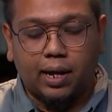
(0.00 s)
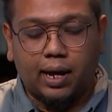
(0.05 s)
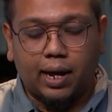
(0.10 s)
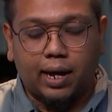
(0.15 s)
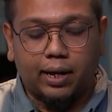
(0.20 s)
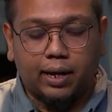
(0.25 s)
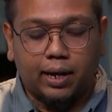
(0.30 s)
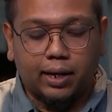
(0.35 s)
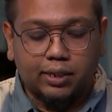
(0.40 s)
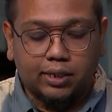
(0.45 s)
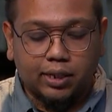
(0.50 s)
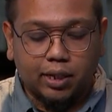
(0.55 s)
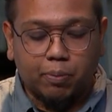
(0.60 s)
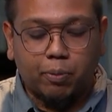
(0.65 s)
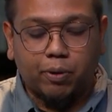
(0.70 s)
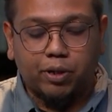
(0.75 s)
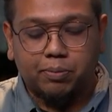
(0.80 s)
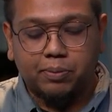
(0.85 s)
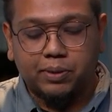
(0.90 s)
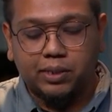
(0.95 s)
And
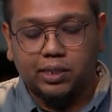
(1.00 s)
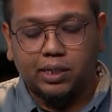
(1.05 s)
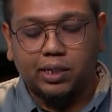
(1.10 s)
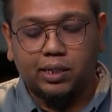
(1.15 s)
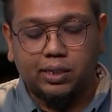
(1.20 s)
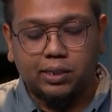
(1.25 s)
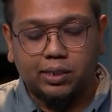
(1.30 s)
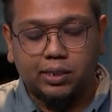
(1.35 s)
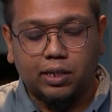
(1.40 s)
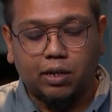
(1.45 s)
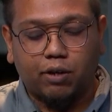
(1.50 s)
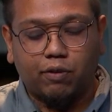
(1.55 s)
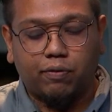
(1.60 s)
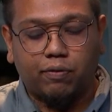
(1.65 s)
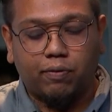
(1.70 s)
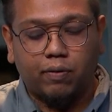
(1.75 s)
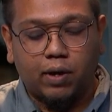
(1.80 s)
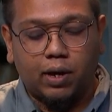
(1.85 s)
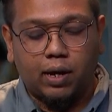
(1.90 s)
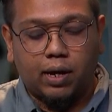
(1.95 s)
Singapore has positioned
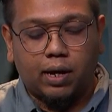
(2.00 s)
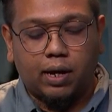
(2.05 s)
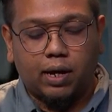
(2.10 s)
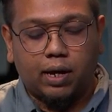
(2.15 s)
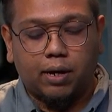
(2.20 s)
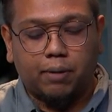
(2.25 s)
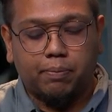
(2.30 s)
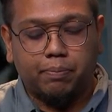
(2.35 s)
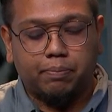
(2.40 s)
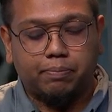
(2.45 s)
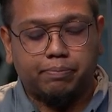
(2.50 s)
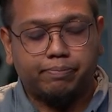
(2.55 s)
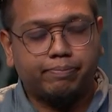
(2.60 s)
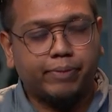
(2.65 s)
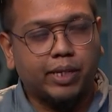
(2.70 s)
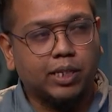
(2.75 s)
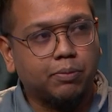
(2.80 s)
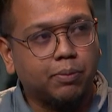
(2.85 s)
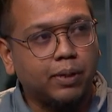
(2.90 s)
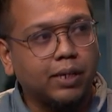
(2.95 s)
itself
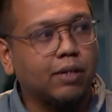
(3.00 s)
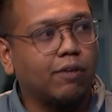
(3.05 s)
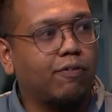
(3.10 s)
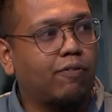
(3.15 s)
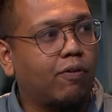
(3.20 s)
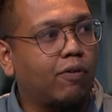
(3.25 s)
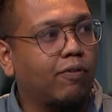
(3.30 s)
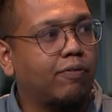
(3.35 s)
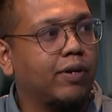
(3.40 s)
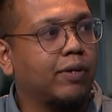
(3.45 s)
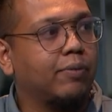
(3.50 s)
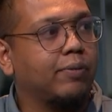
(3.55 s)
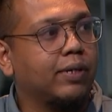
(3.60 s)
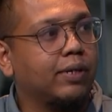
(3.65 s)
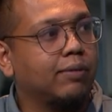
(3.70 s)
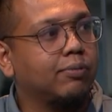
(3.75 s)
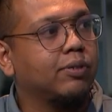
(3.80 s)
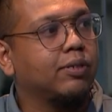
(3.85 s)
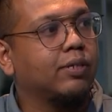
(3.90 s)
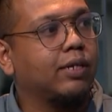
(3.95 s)
as being the forefront when it
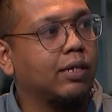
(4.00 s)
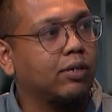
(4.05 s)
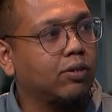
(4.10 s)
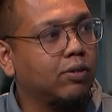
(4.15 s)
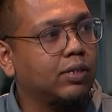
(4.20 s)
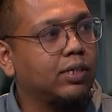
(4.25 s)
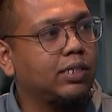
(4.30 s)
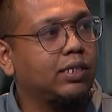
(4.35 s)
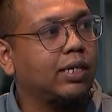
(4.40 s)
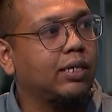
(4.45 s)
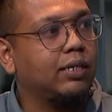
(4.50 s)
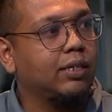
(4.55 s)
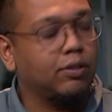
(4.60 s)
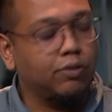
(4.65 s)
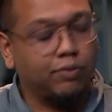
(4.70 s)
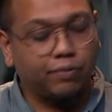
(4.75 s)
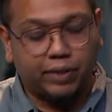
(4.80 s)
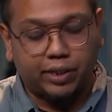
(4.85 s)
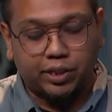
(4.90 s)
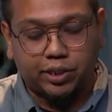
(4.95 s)
comes to technology and
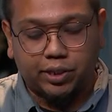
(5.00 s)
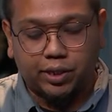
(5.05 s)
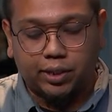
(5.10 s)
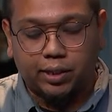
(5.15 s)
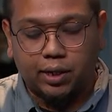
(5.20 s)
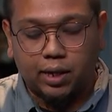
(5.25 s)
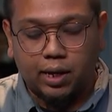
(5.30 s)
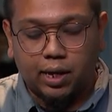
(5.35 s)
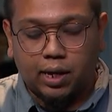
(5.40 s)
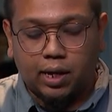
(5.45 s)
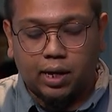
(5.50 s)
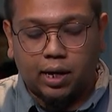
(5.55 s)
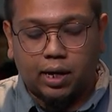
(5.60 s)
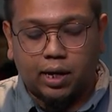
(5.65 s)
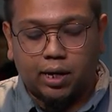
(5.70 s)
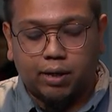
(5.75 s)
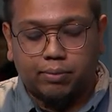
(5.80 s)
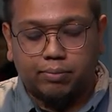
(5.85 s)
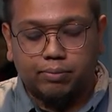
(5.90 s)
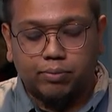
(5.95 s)
innovation.
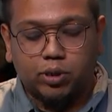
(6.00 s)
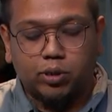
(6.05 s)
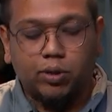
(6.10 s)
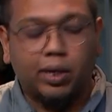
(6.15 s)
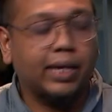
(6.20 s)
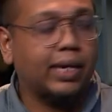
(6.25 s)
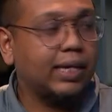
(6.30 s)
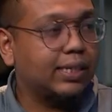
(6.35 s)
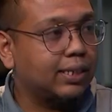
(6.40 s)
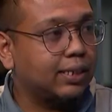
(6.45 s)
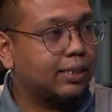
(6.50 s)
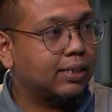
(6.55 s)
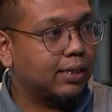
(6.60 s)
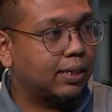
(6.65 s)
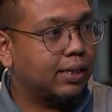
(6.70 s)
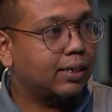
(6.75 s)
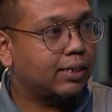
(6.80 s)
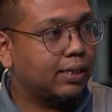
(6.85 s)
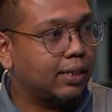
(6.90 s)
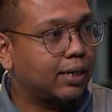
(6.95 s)
So I guess it's
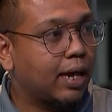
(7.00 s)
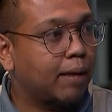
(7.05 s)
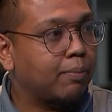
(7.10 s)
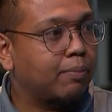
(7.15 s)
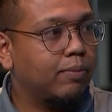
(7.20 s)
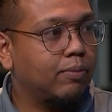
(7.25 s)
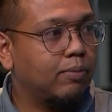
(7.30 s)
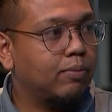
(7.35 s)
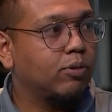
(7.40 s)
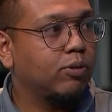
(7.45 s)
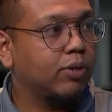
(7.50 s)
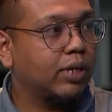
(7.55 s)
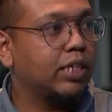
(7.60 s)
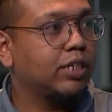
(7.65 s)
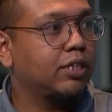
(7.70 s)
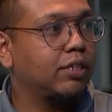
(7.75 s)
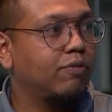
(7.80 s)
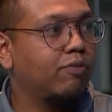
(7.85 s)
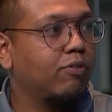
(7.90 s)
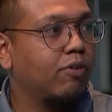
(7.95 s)
an apt
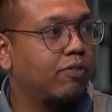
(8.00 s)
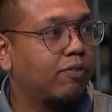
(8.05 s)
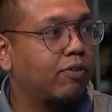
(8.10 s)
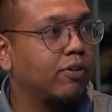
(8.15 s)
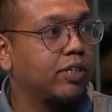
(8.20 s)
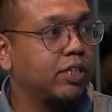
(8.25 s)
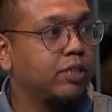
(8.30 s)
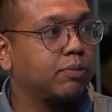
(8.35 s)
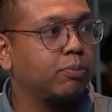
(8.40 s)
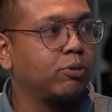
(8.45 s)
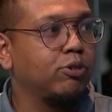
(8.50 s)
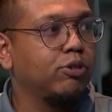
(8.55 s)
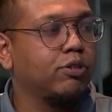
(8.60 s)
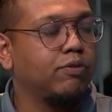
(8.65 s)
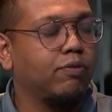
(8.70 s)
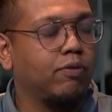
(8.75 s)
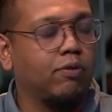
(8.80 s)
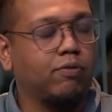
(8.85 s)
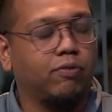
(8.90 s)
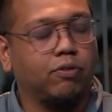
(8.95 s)
location for this push
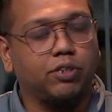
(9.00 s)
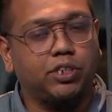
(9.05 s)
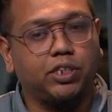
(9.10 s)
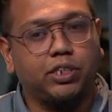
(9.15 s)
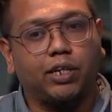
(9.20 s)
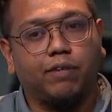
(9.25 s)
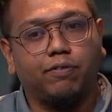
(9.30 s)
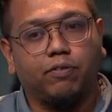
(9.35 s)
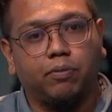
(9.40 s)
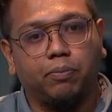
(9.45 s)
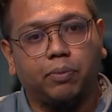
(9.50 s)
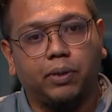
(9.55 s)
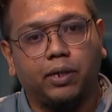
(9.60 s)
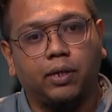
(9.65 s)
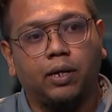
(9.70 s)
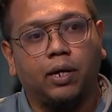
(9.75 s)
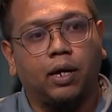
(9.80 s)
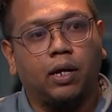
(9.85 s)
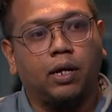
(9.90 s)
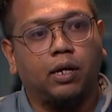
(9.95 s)
for GEF to
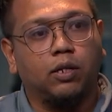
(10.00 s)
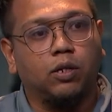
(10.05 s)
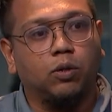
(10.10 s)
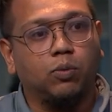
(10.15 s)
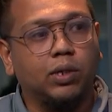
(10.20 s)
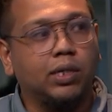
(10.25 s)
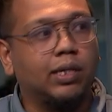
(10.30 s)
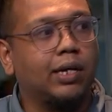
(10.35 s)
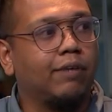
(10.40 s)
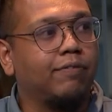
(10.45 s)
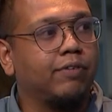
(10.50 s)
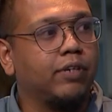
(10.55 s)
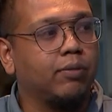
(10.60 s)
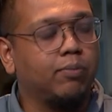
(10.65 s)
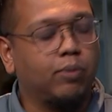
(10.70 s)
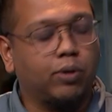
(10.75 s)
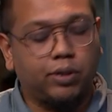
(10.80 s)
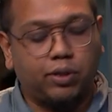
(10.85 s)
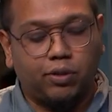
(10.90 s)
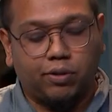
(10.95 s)
be the world
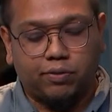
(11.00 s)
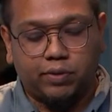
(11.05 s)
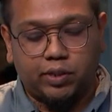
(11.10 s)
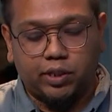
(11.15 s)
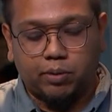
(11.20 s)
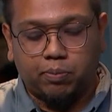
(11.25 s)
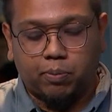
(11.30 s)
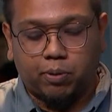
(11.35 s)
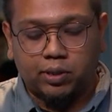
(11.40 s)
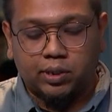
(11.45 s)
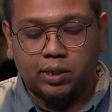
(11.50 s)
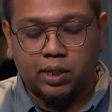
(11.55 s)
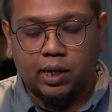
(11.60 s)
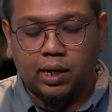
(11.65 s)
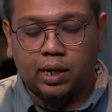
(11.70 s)
governing body of esports.